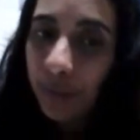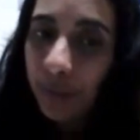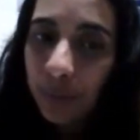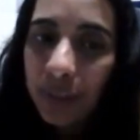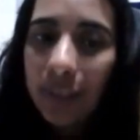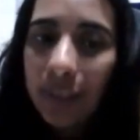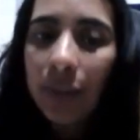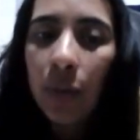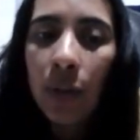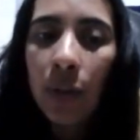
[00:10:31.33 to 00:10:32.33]
and
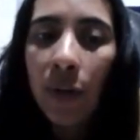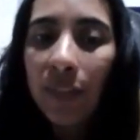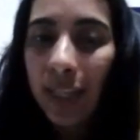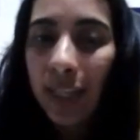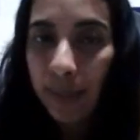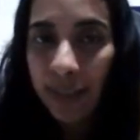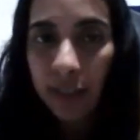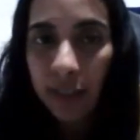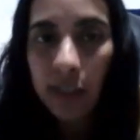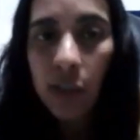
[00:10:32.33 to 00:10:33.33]
according to this, some
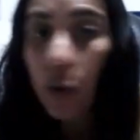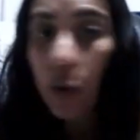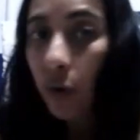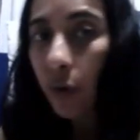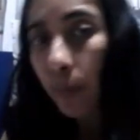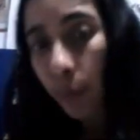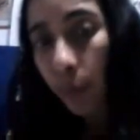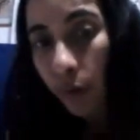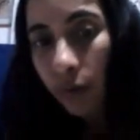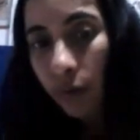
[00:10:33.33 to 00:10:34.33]
of the advantage
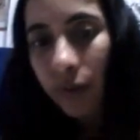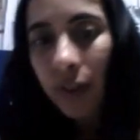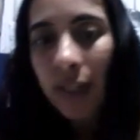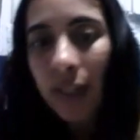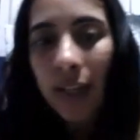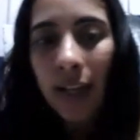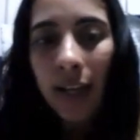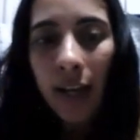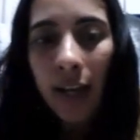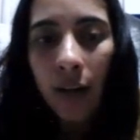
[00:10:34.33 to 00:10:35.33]
or
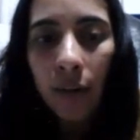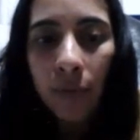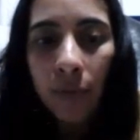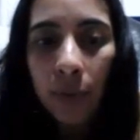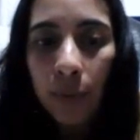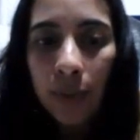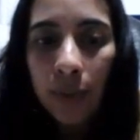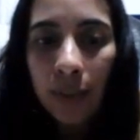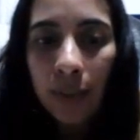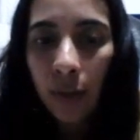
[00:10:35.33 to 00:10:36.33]
pros
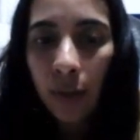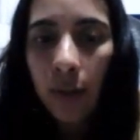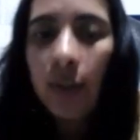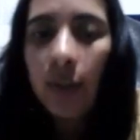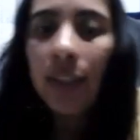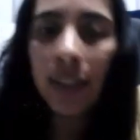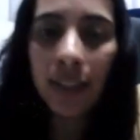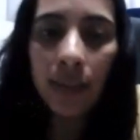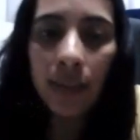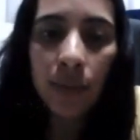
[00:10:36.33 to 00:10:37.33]
of using
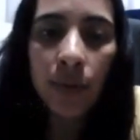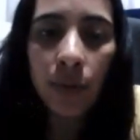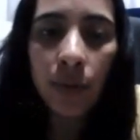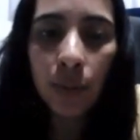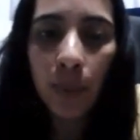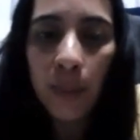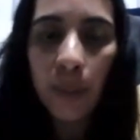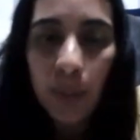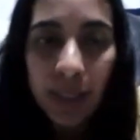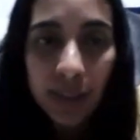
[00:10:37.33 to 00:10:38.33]
technology in a
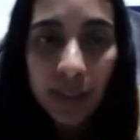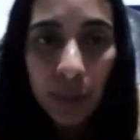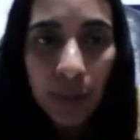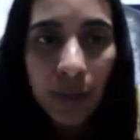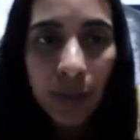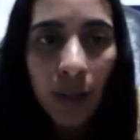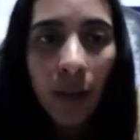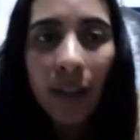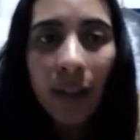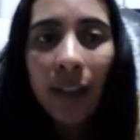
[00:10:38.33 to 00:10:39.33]
classroom to evaluate
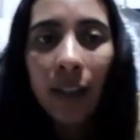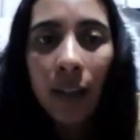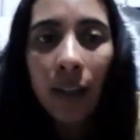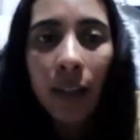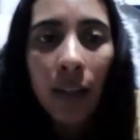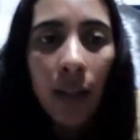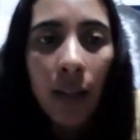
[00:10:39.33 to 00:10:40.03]
students are